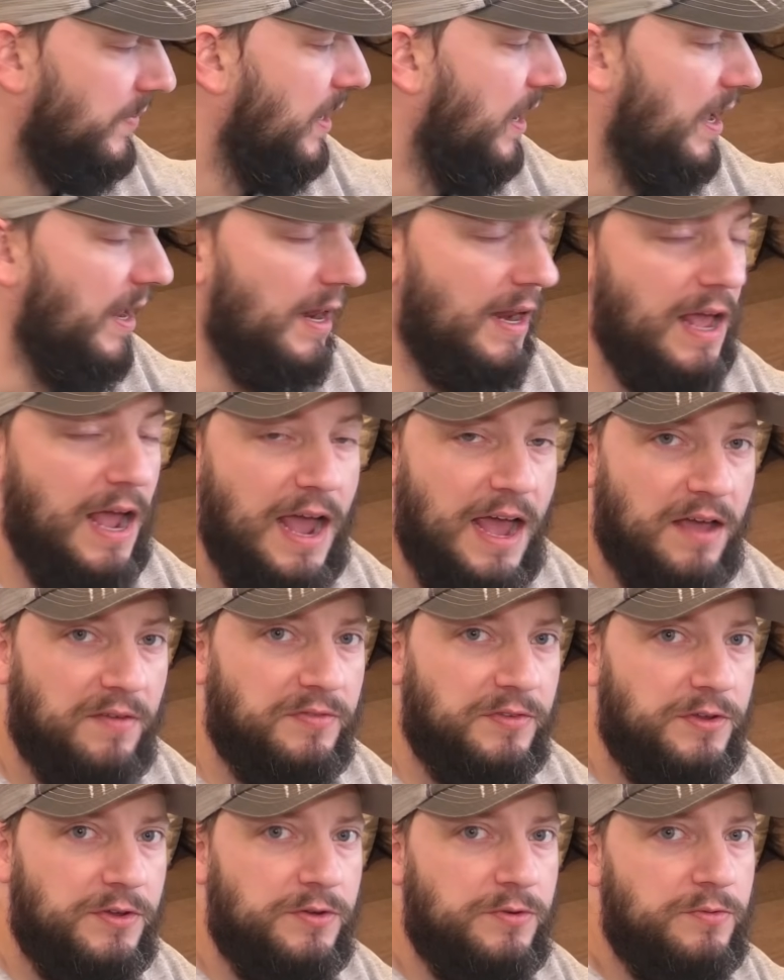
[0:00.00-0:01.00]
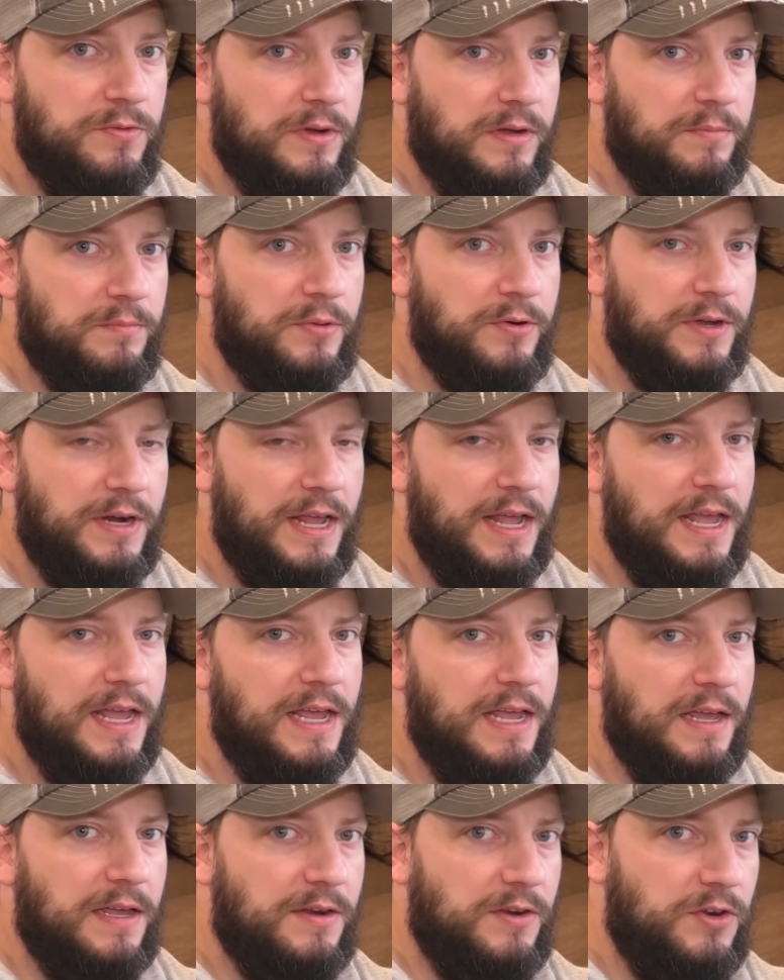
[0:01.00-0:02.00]
And after you put
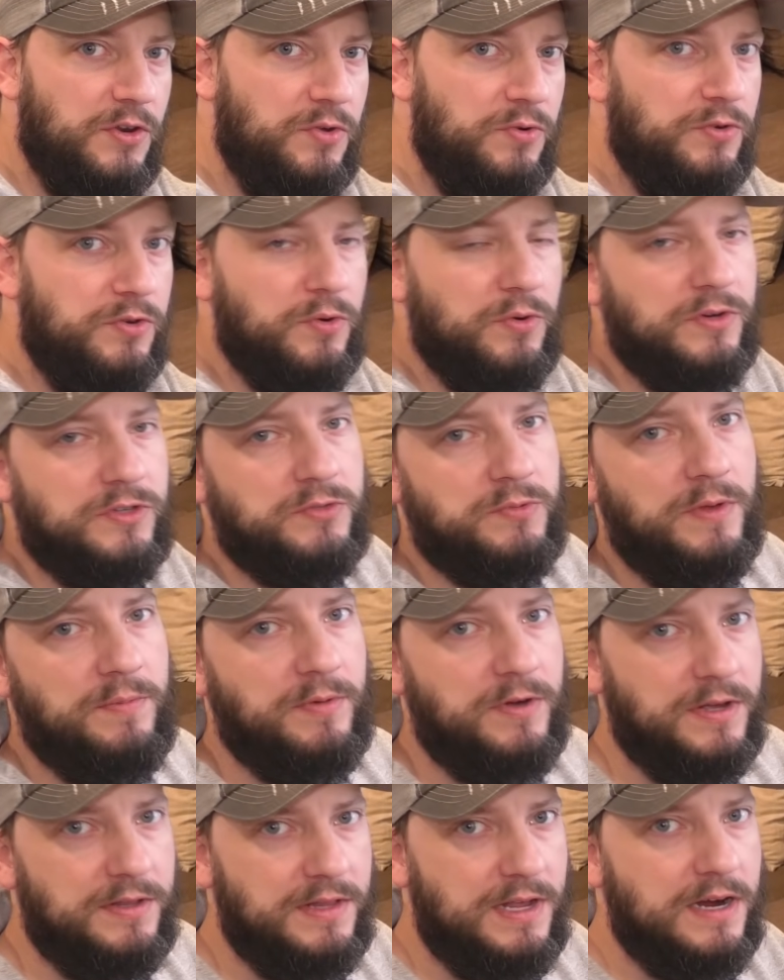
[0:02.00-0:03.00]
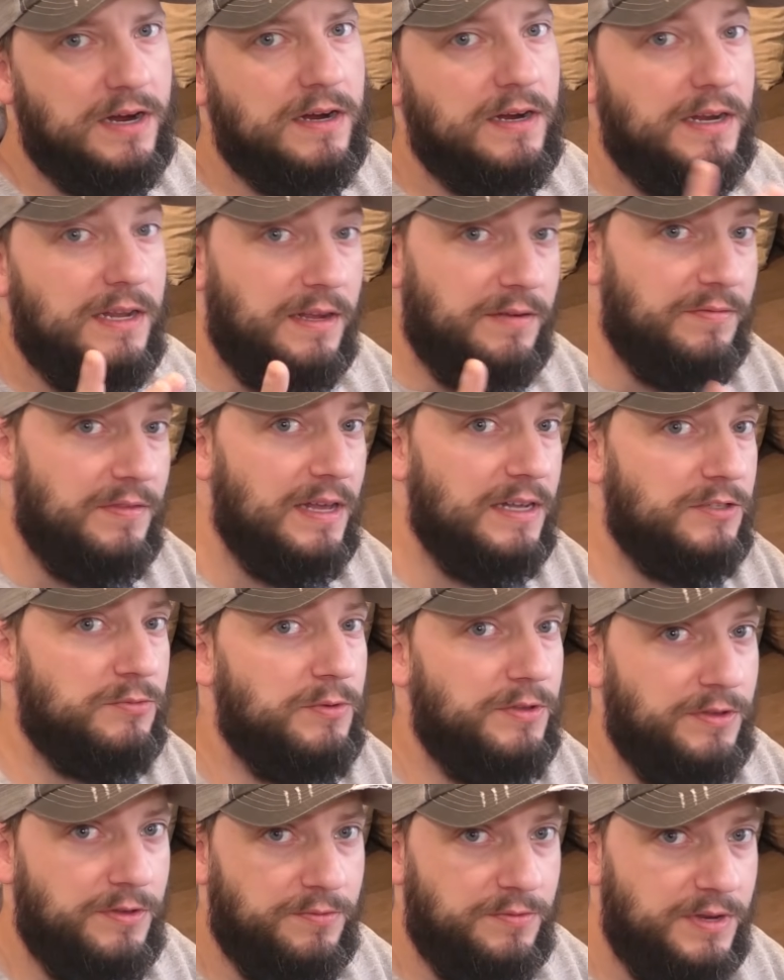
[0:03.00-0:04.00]
a new door sweep on there, if that's
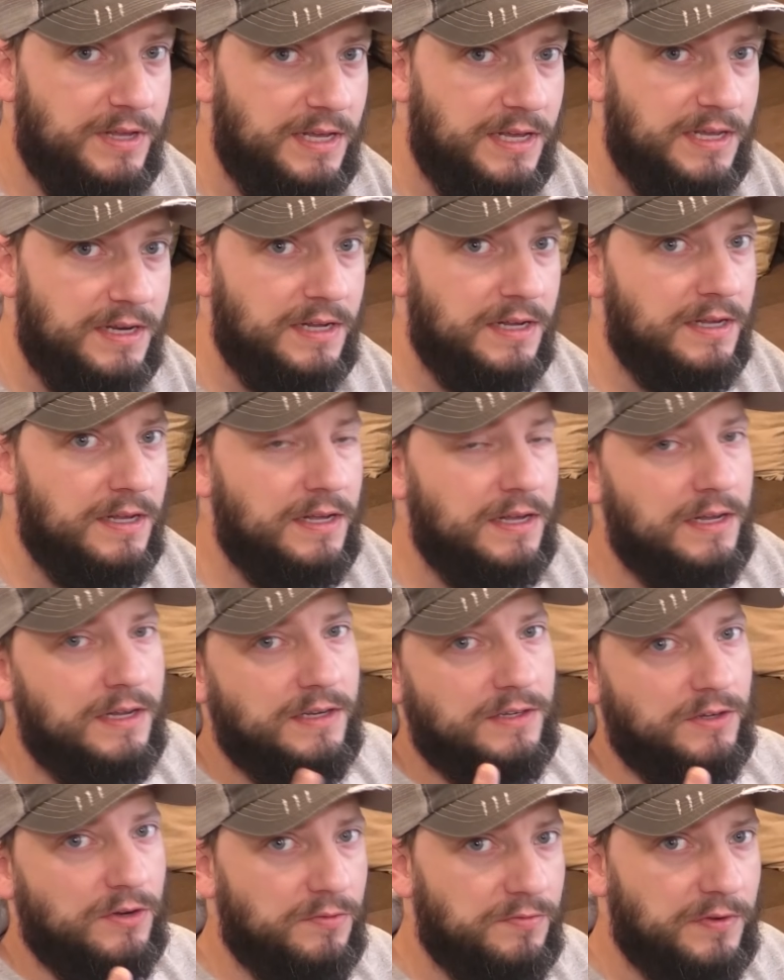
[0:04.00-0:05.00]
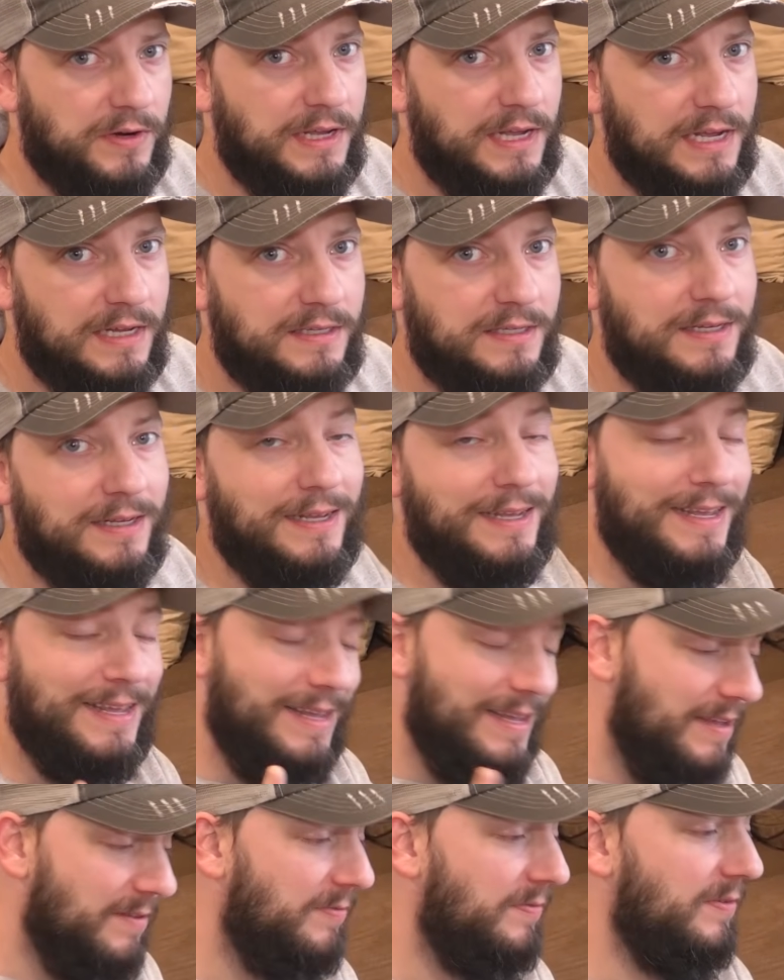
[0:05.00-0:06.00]
what you need, don't forget,
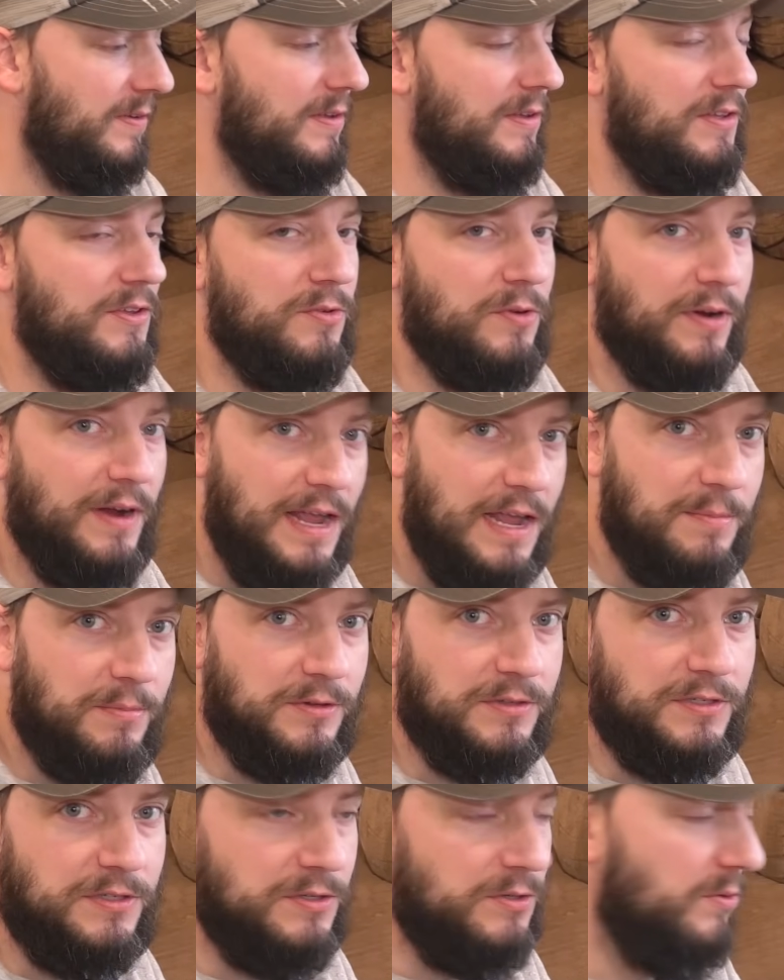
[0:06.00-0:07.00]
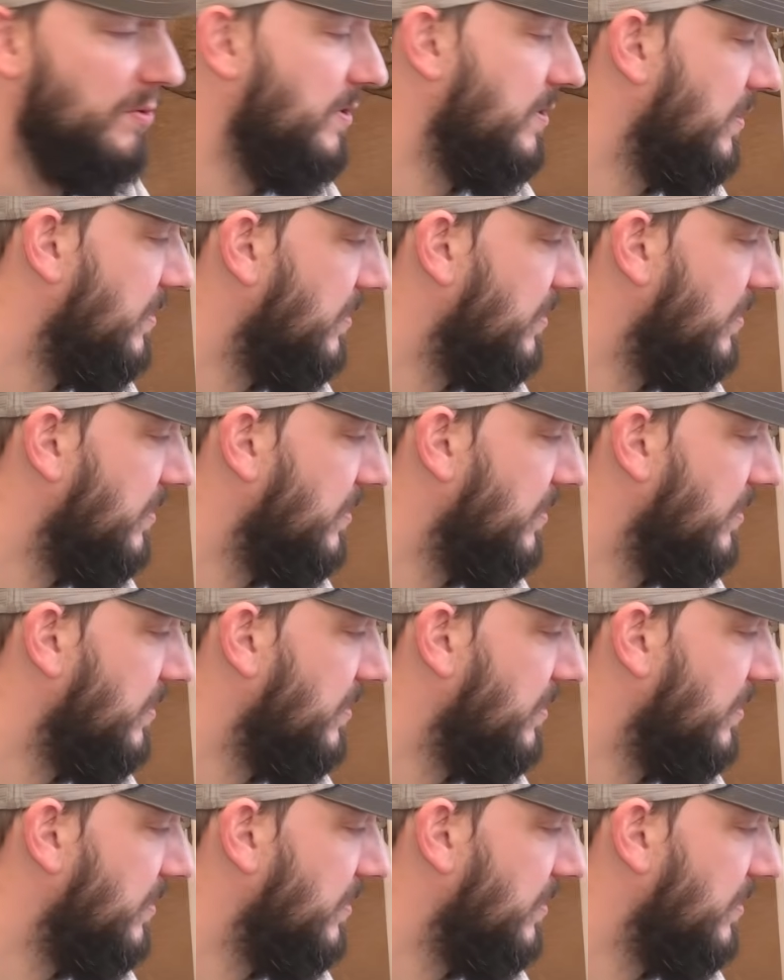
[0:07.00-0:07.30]
if you are able to